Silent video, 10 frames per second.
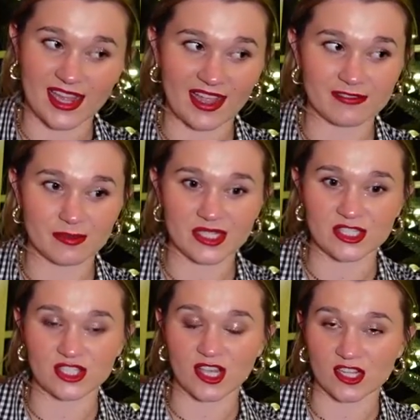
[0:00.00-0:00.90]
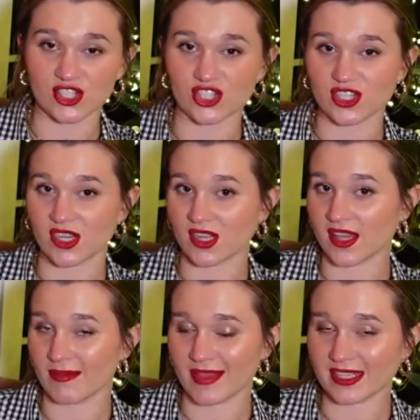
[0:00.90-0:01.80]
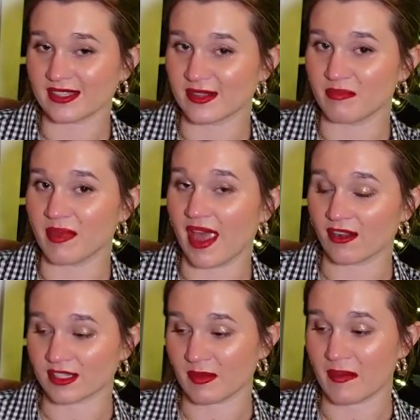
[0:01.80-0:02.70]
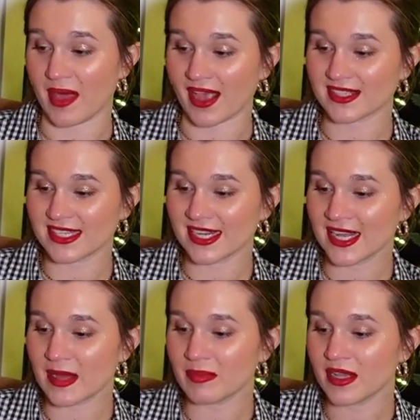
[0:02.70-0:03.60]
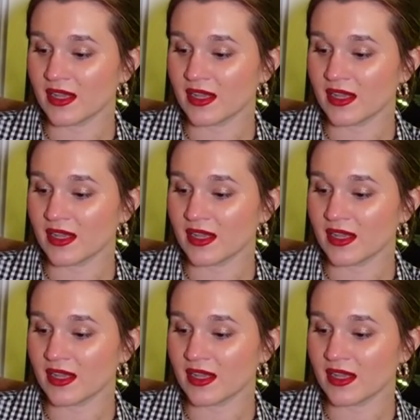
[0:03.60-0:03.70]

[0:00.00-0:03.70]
That gives me such, that makes the hairs on my back stand up.